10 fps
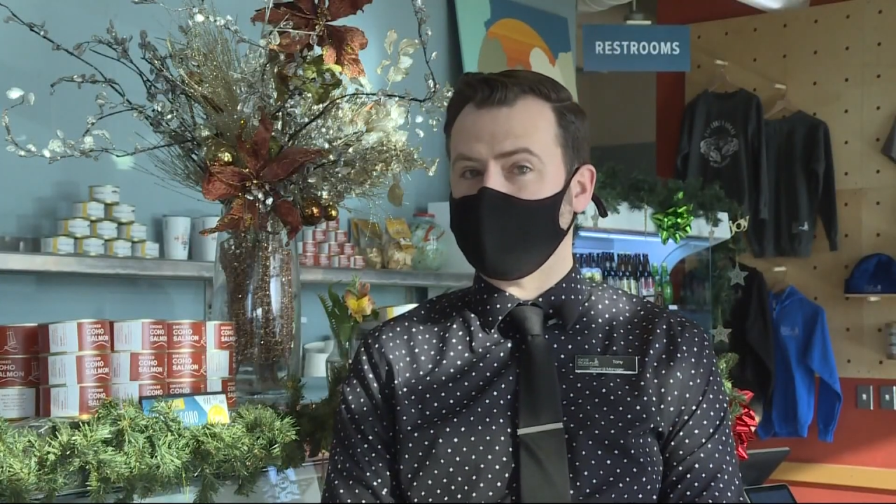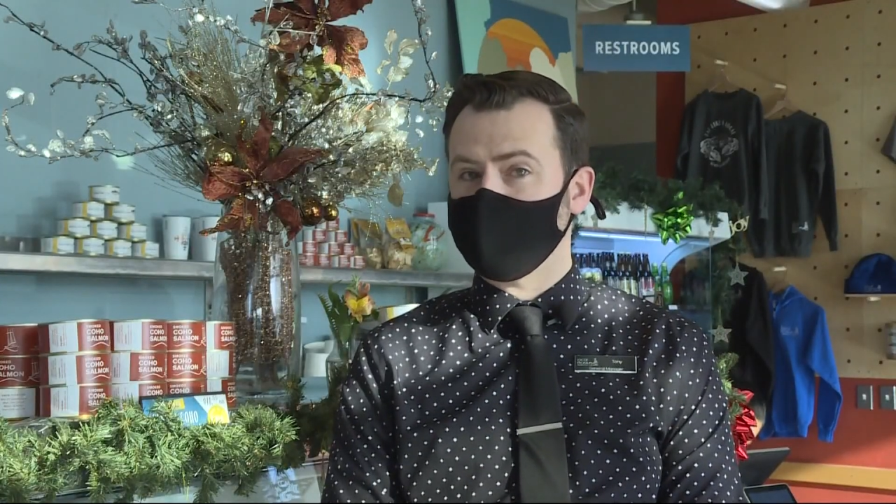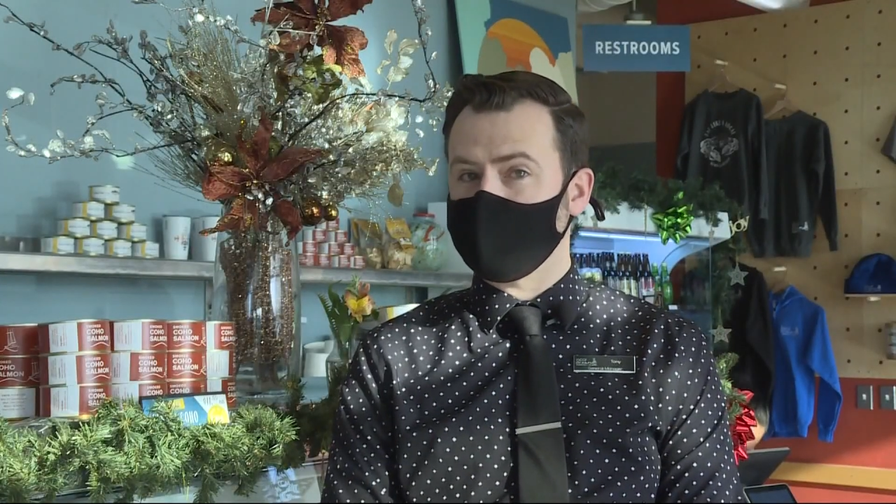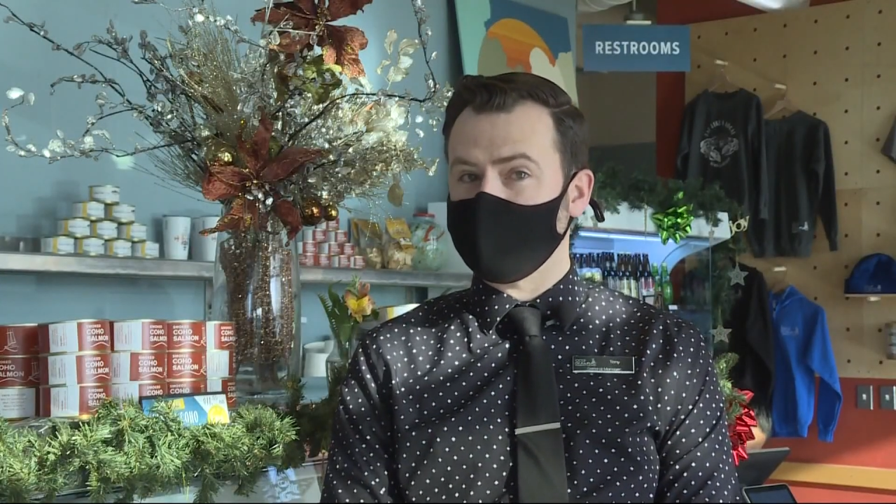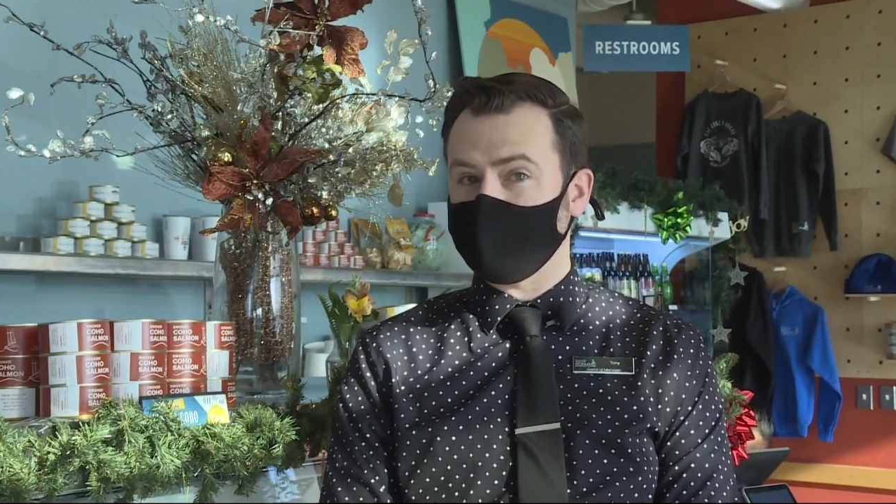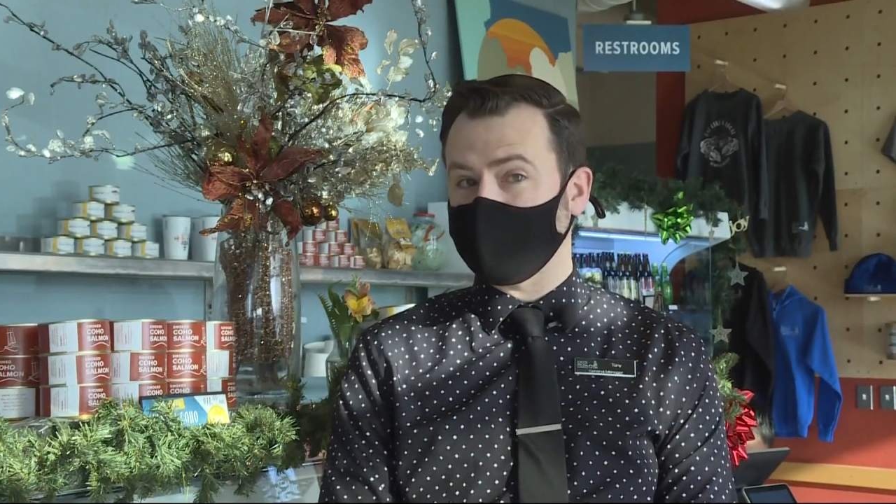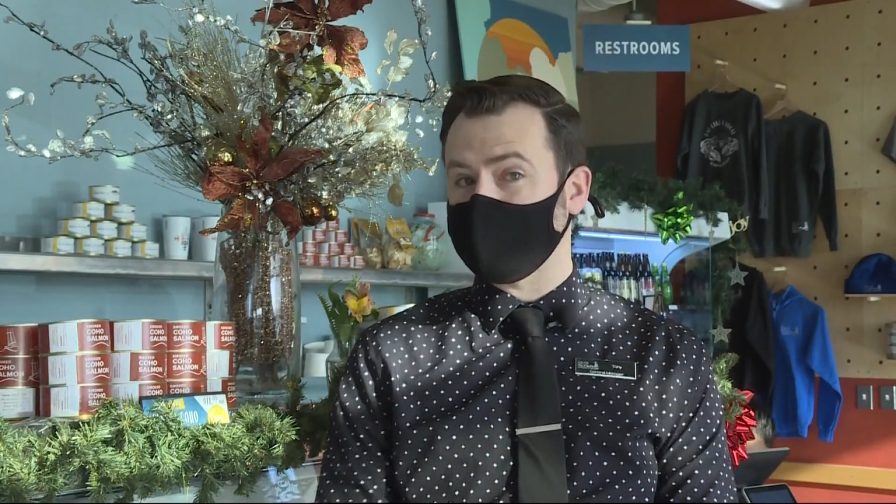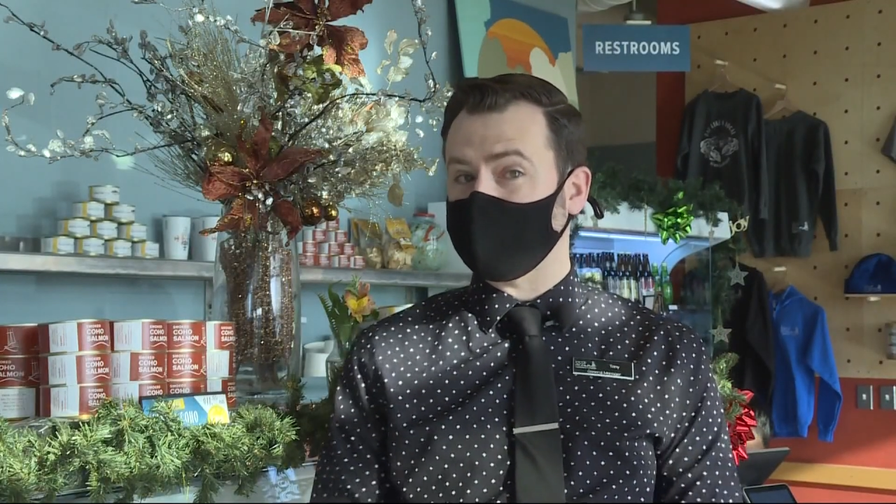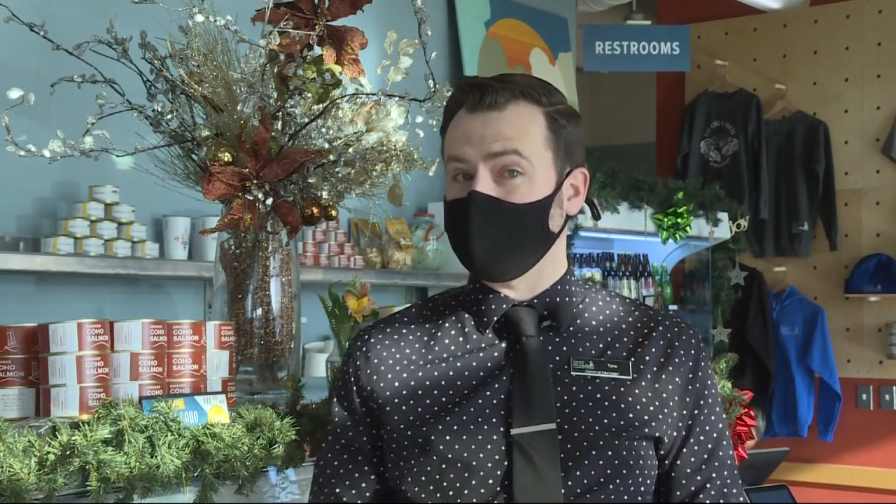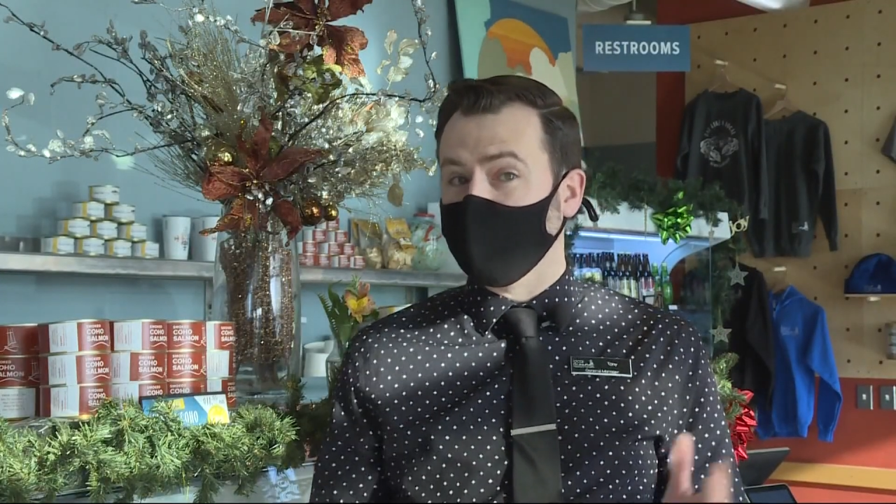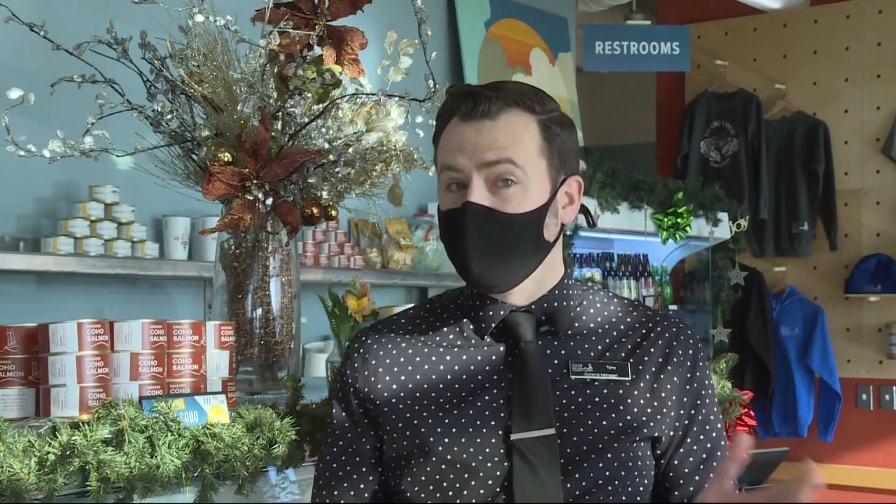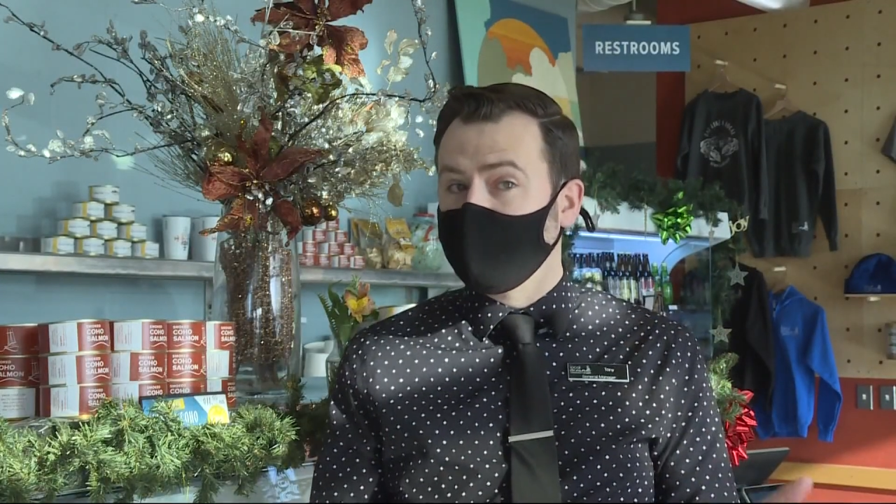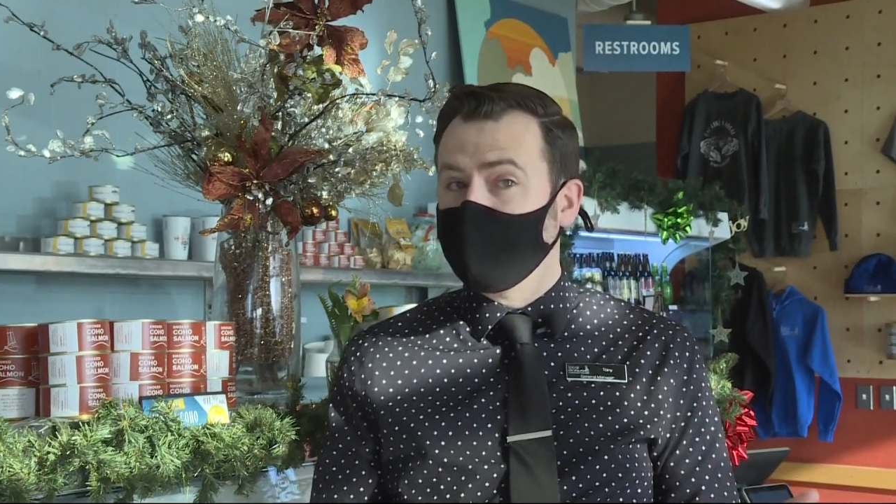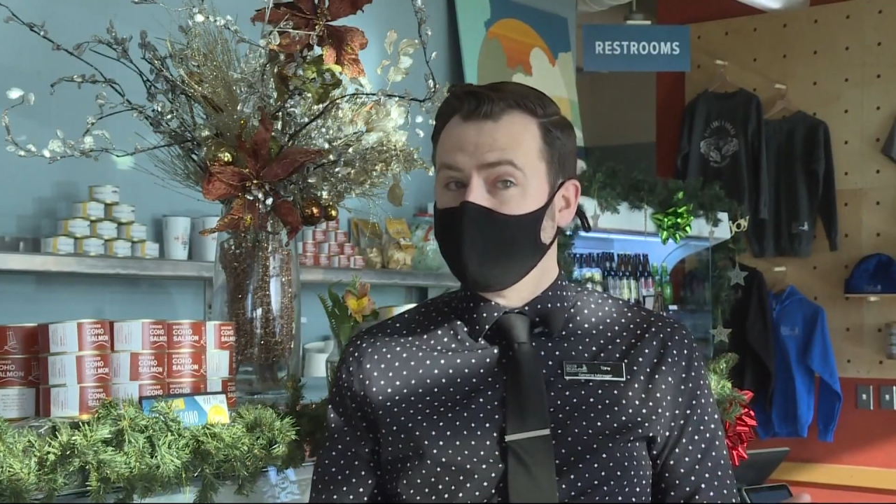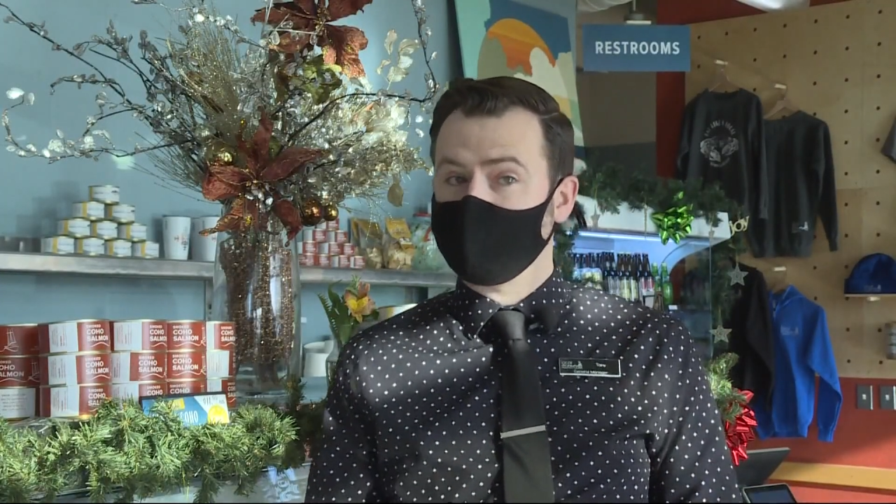crab season that's going to
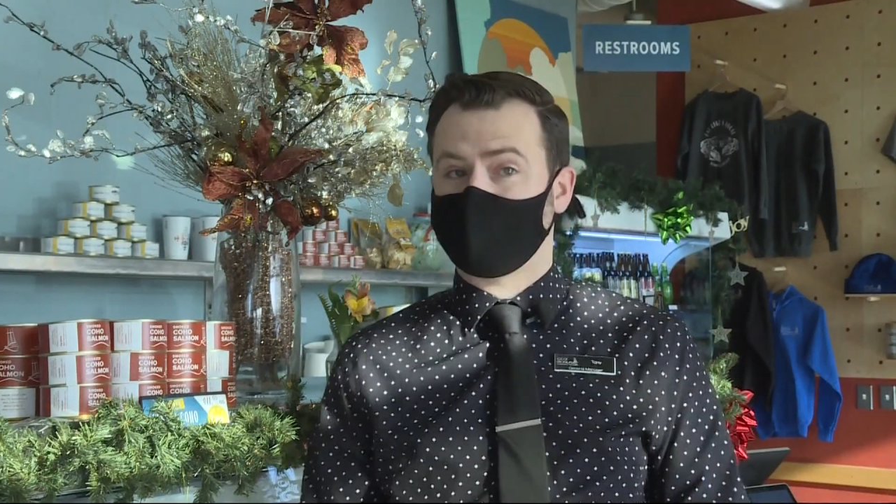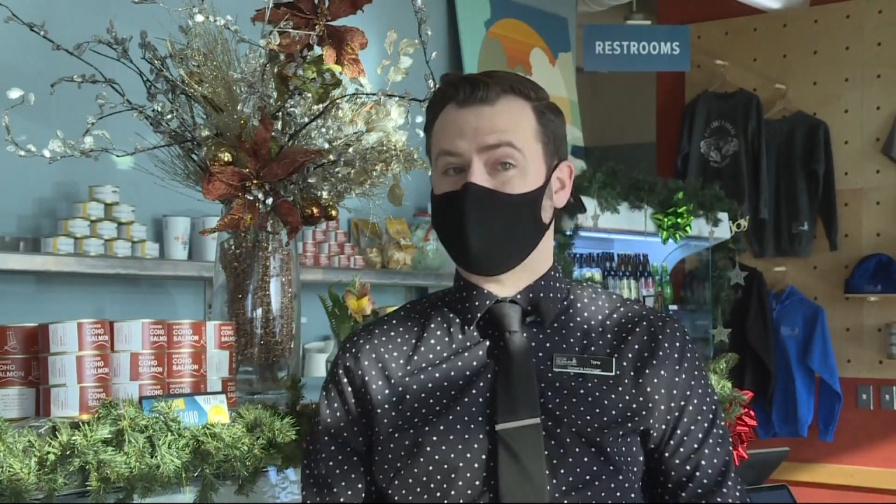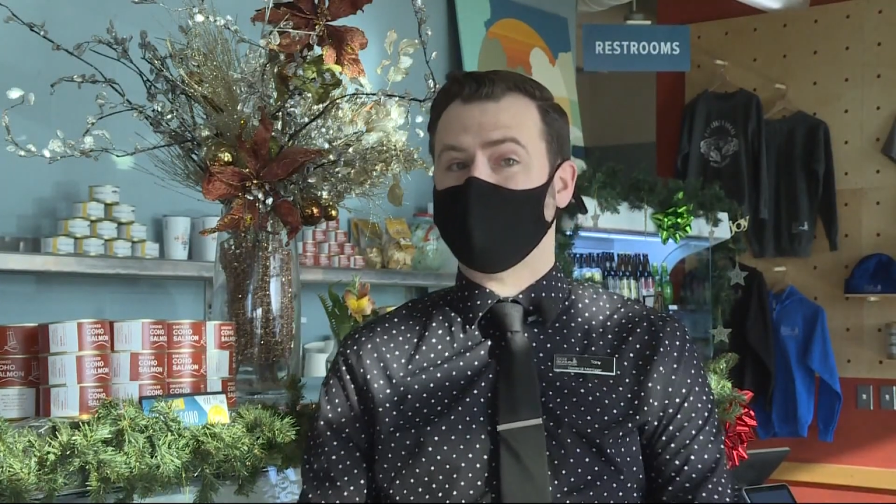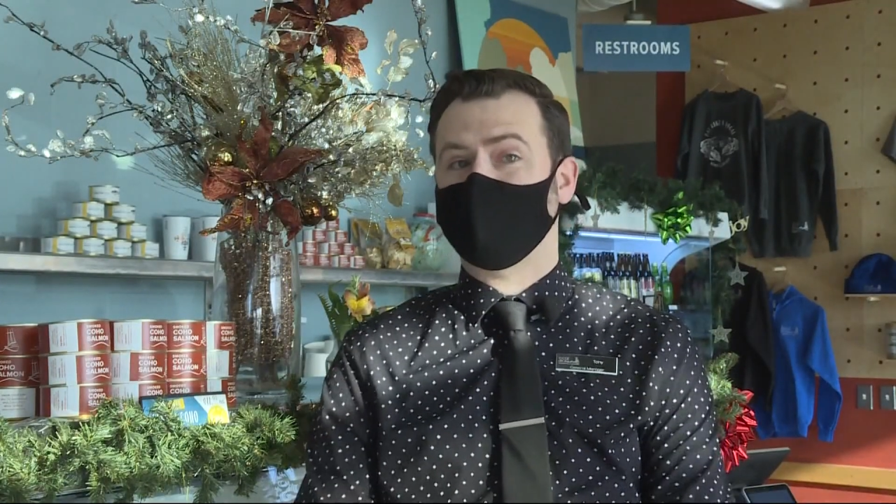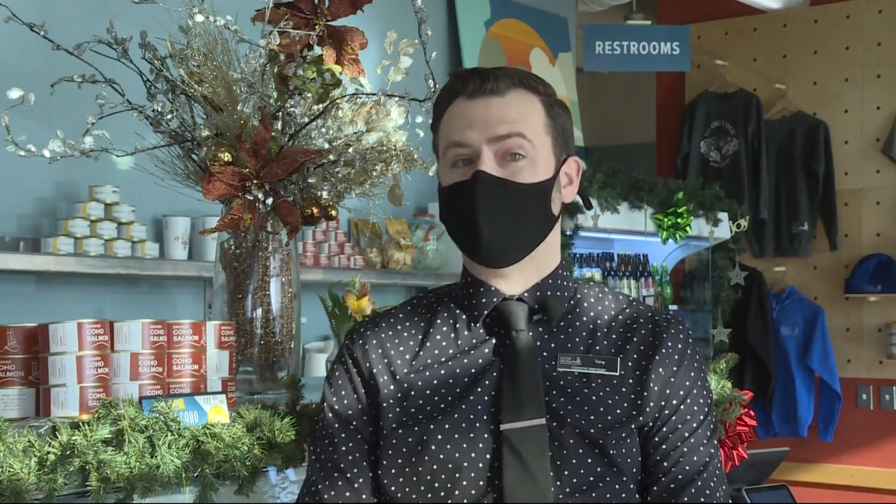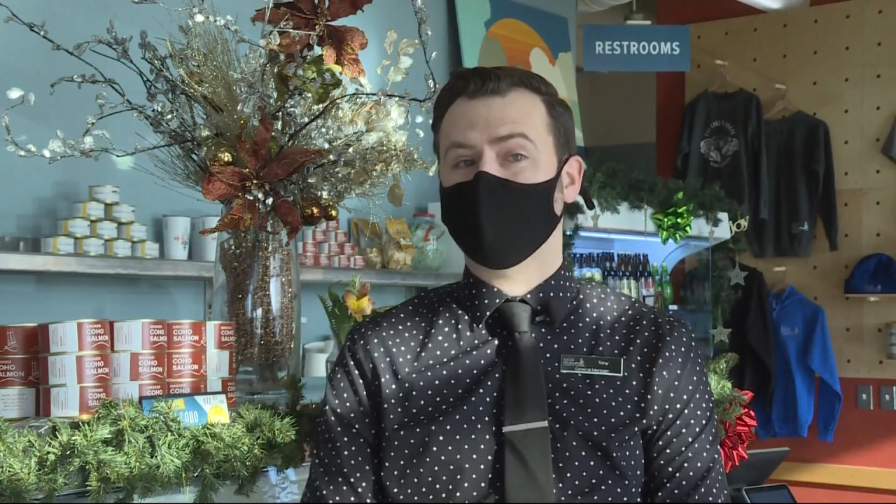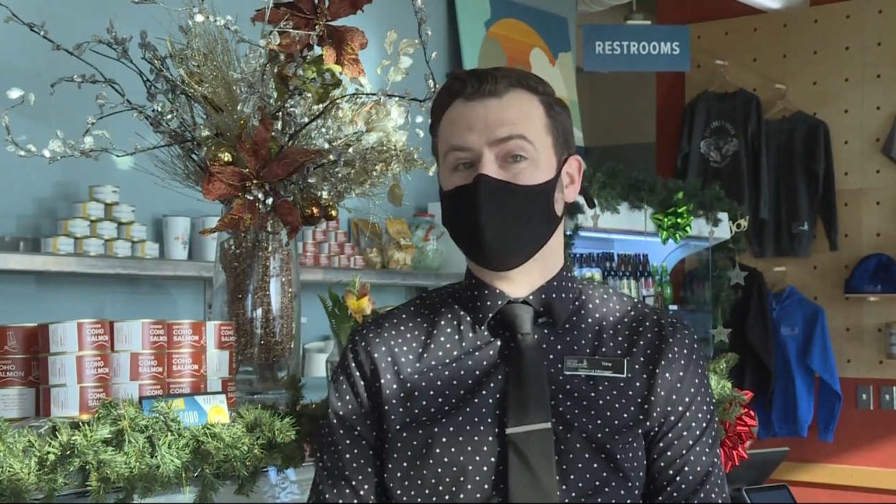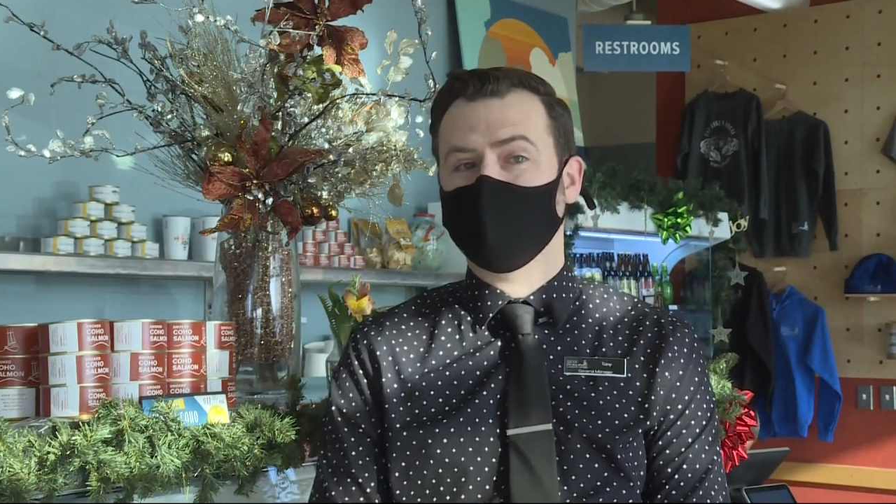open on time